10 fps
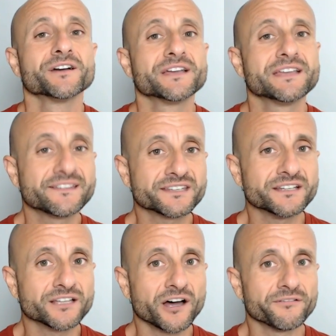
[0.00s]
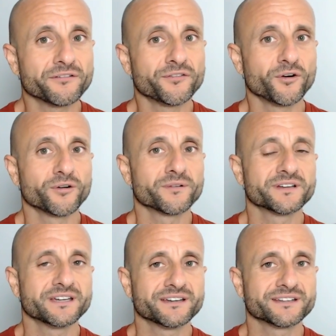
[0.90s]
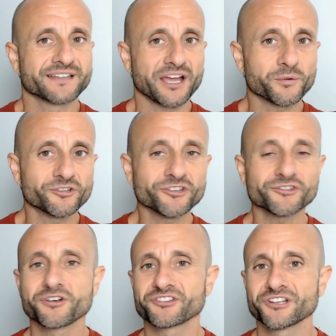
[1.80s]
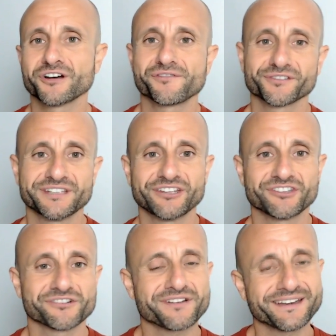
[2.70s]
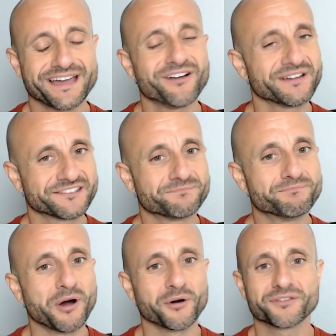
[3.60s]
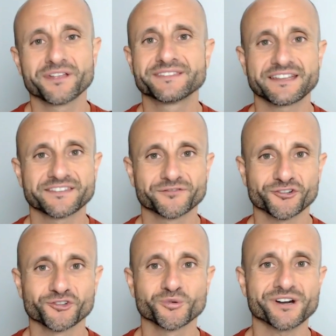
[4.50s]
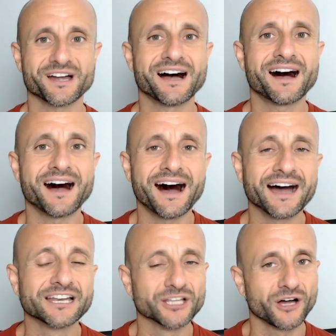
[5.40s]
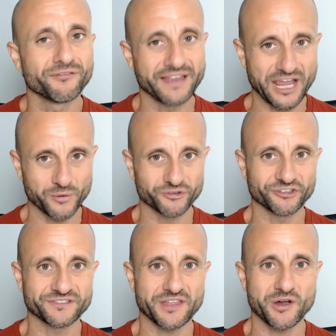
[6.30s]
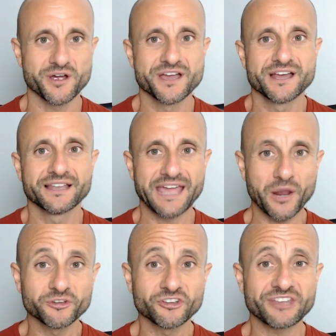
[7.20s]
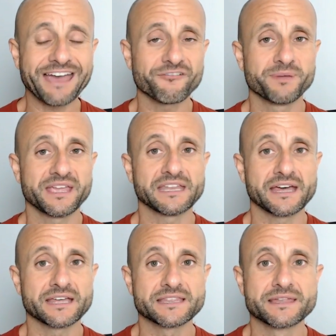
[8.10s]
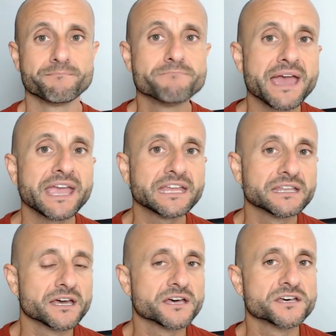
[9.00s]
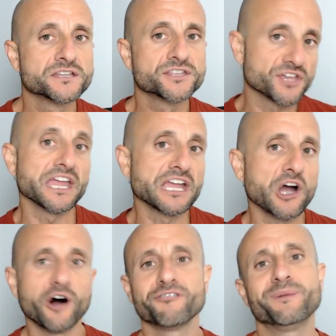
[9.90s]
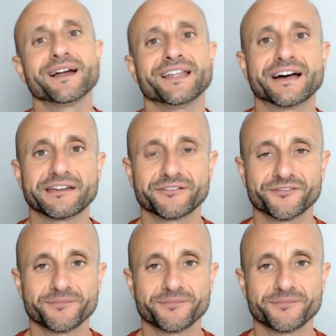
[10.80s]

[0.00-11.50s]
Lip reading: Is it love for languages or is it love for teaching? Right now it's both, that's for sure. I love languages though. Languages have been the main thing of my life.